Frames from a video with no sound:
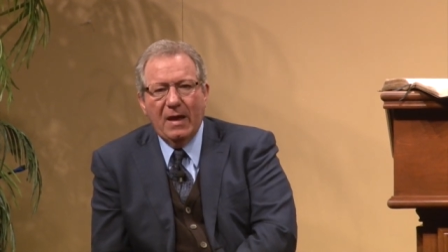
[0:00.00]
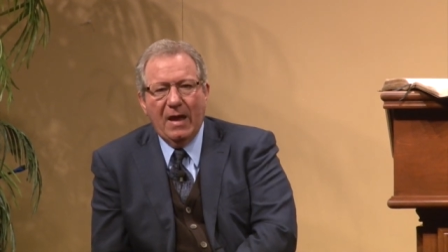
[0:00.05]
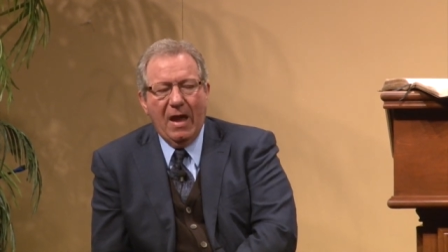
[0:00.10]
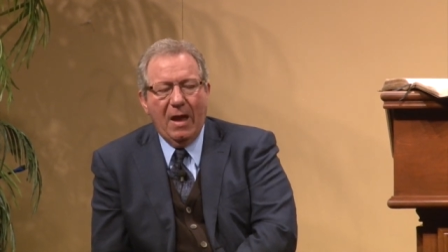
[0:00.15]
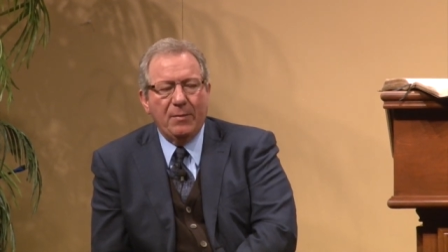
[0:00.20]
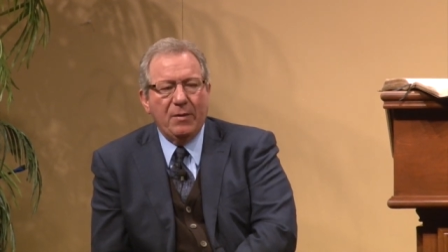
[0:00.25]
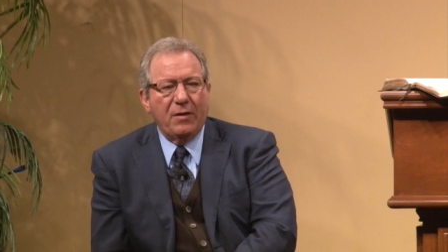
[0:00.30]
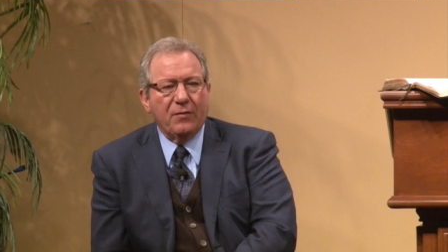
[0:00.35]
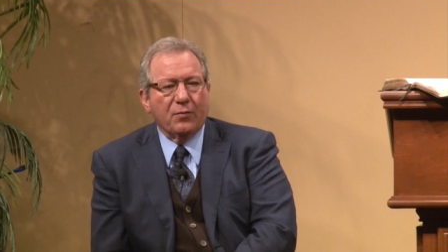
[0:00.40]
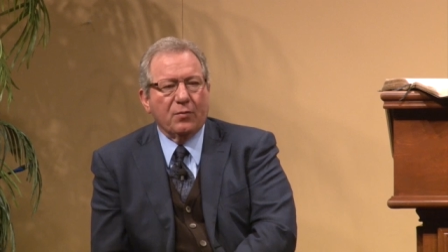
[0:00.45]

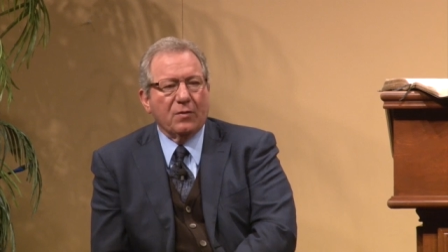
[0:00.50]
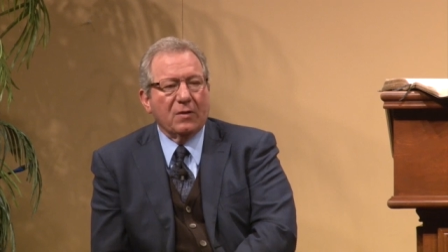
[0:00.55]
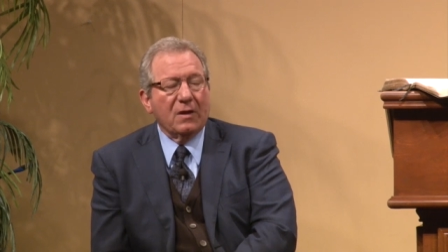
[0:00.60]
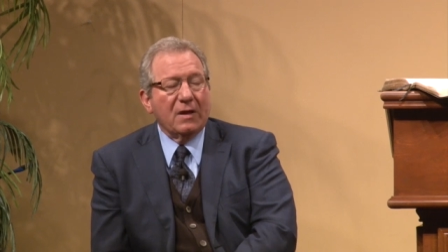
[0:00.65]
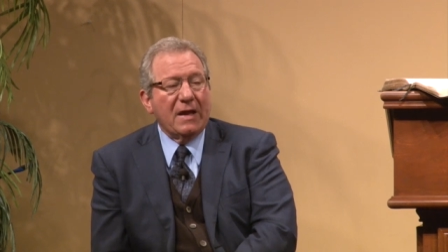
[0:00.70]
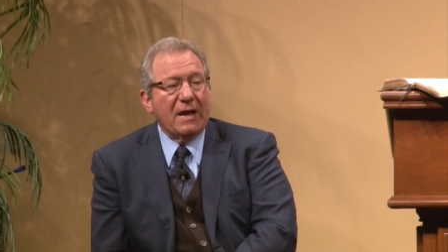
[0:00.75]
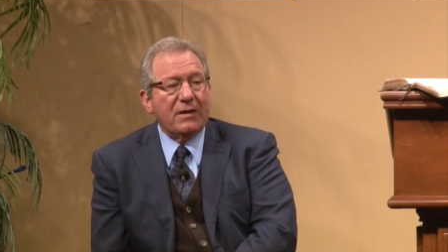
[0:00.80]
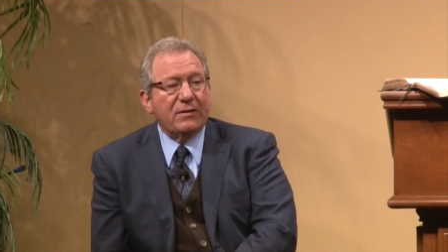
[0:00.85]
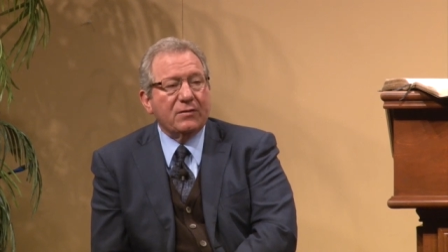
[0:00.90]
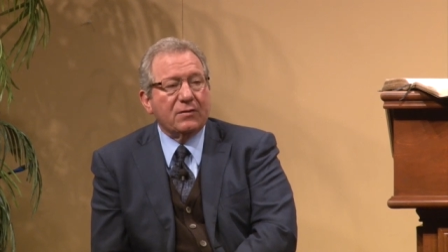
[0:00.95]
How many of you were
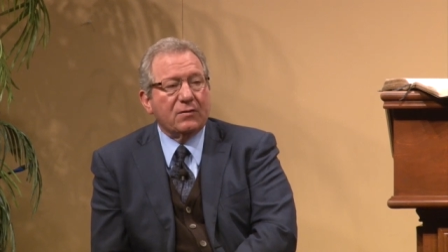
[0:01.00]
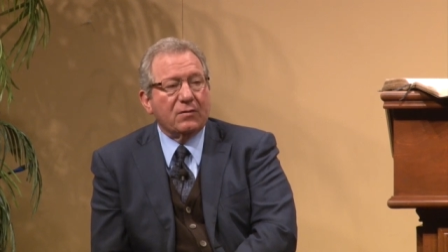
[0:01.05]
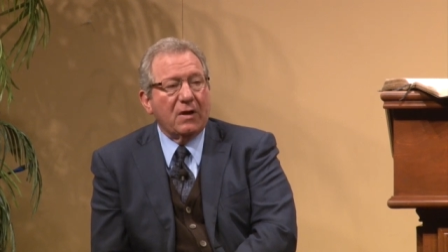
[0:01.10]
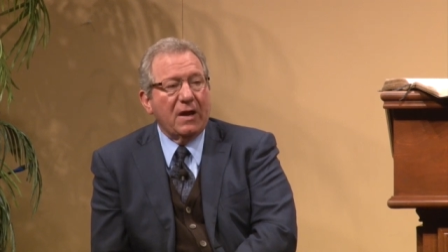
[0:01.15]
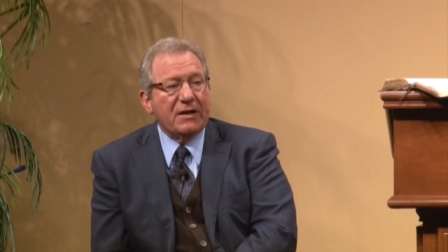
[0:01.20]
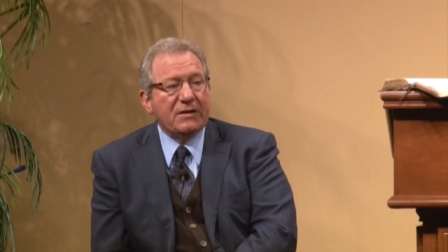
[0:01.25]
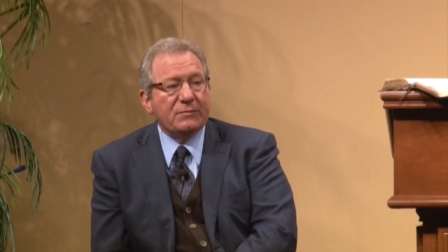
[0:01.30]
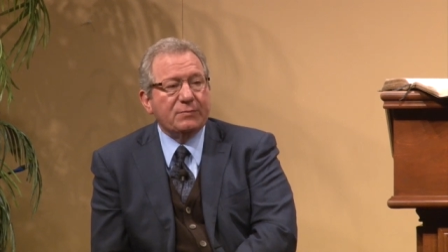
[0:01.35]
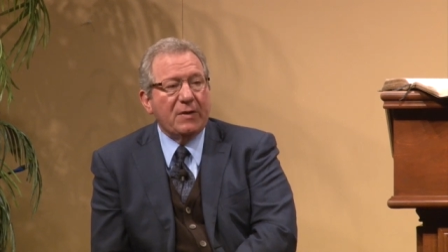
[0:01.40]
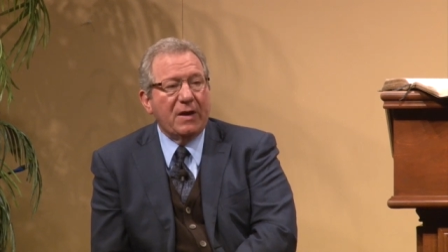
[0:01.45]
led to
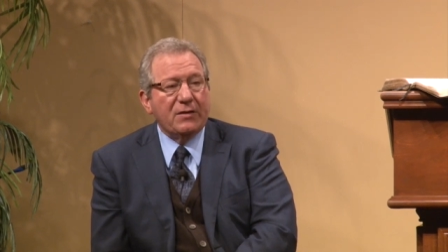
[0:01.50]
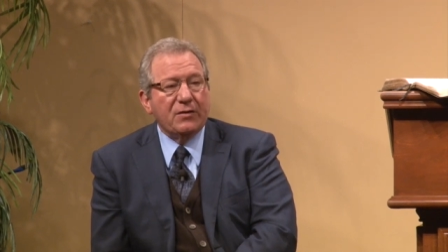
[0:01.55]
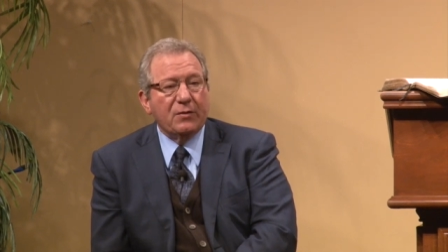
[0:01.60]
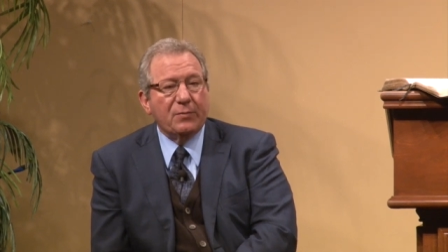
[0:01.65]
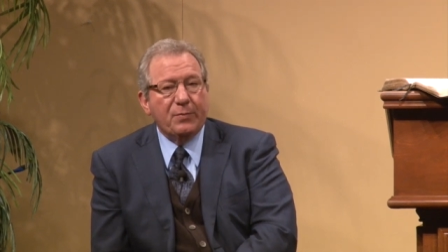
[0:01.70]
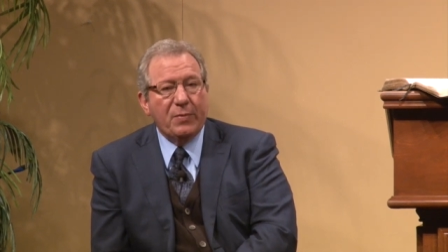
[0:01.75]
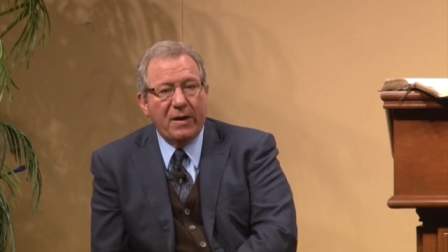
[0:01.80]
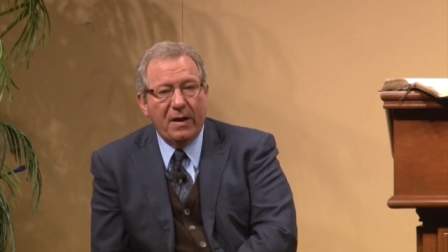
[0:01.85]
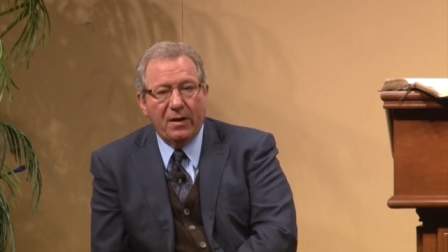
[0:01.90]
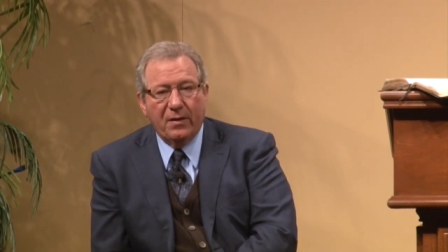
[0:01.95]
Christ by
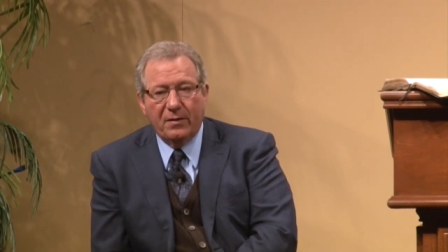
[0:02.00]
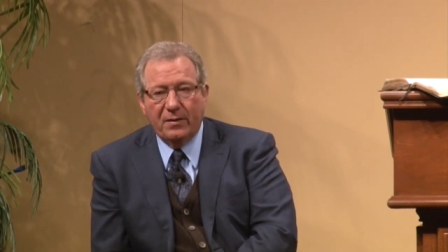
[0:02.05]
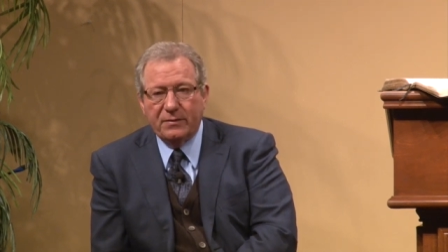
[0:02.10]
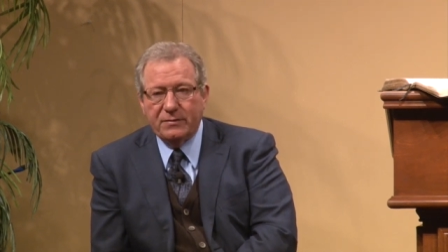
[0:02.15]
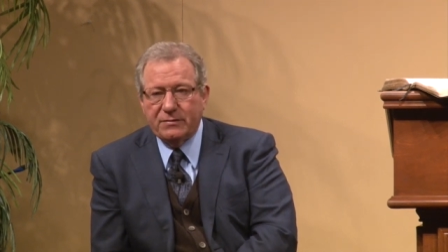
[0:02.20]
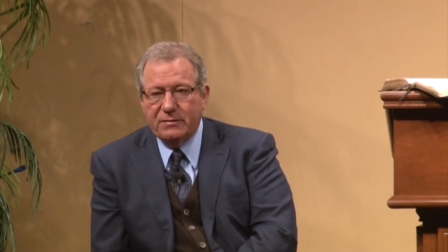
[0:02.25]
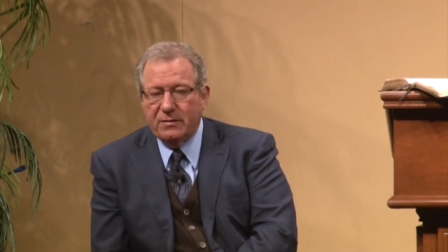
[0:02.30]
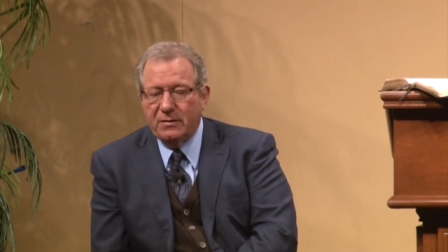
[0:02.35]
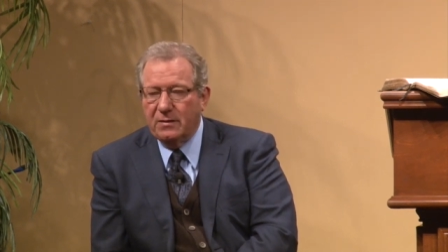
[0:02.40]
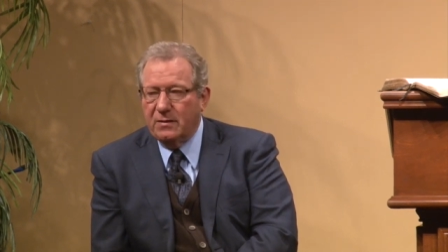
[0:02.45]
your
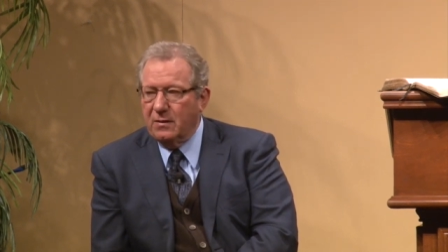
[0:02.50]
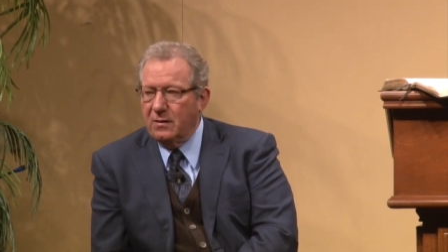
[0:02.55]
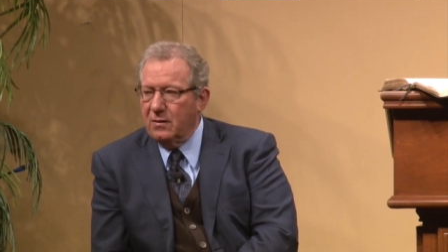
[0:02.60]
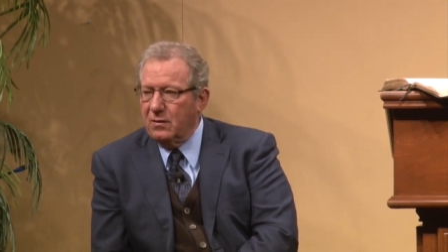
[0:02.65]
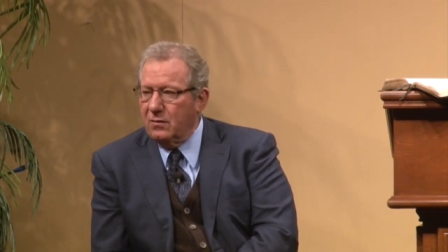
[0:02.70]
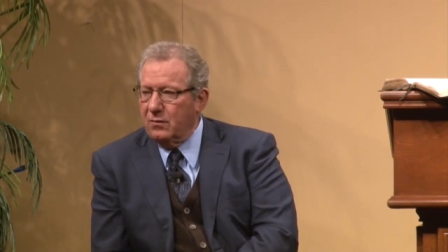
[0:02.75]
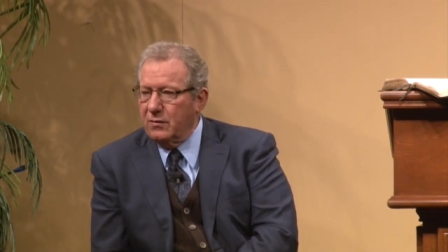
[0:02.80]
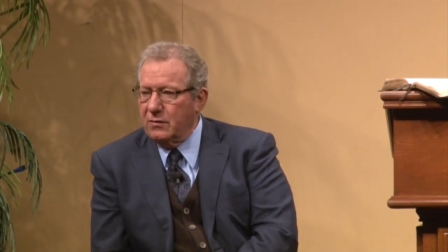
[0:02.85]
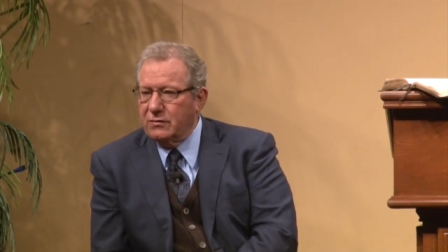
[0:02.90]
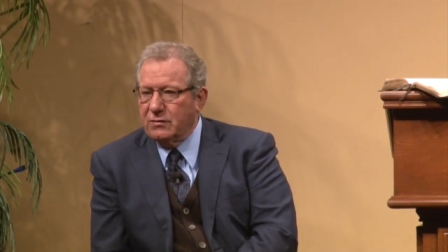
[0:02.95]
parents?
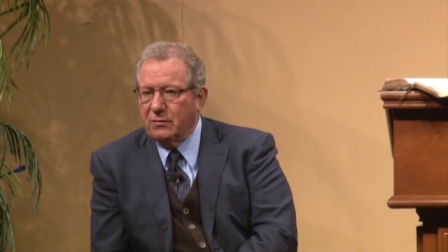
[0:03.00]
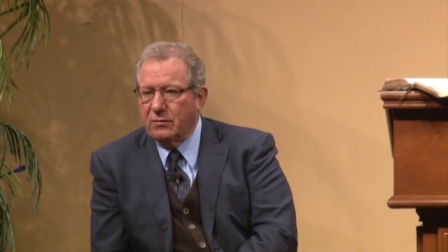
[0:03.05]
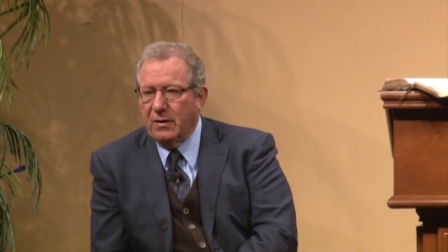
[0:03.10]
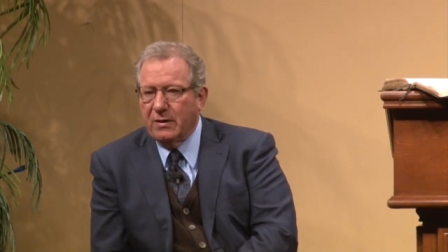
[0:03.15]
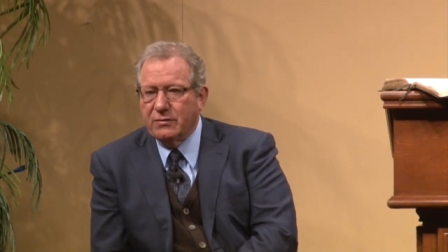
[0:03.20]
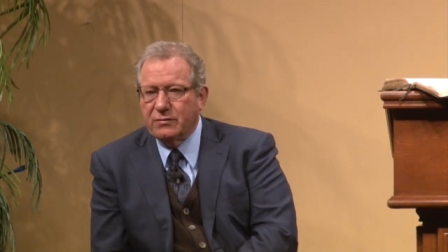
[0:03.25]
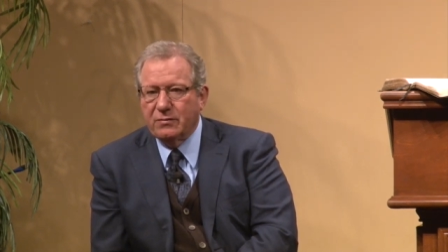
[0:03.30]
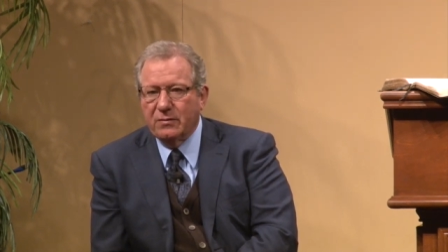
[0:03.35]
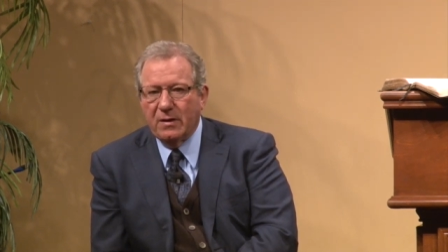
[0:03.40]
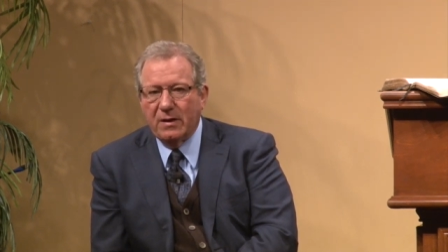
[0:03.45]
Would you
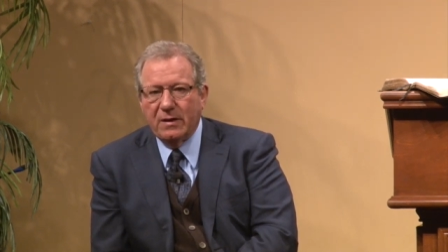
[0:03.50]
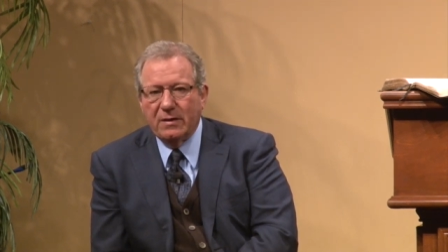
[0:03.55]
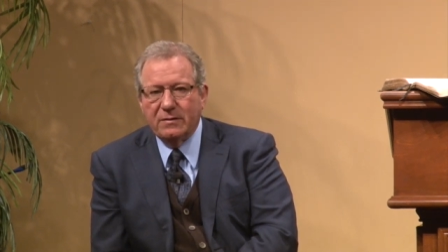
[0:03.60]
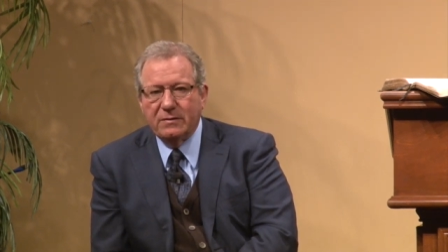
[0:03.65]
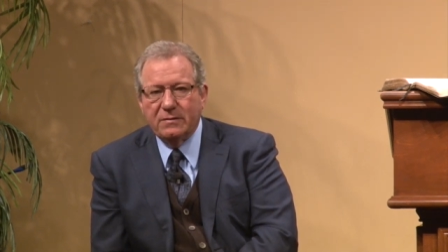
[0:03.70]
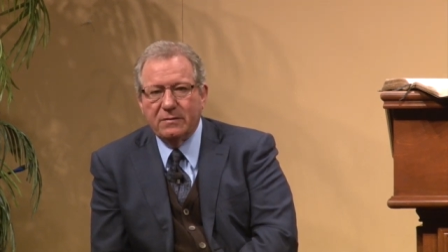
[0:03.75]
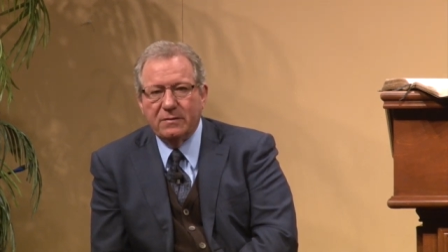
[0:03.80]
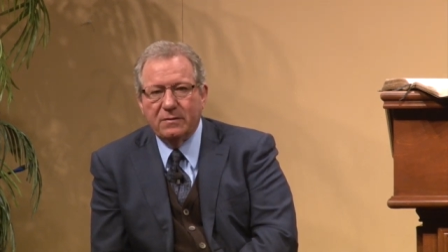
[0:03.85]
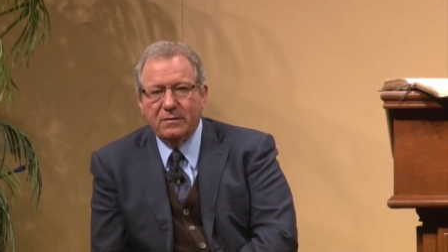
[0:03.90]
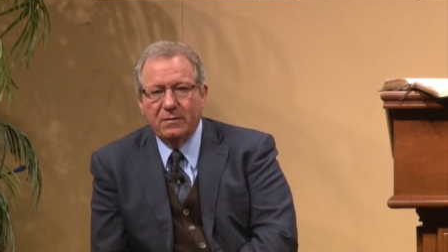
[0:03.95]
raise your hand?